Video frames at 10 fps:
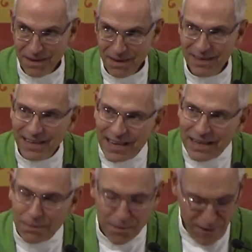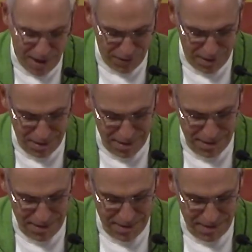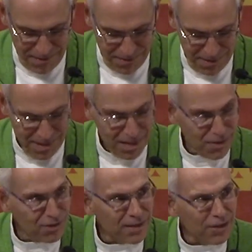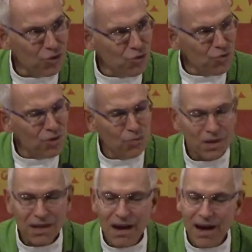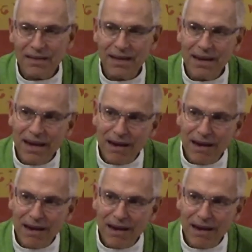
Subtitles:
In the kingdom of heaven, there is a union with God that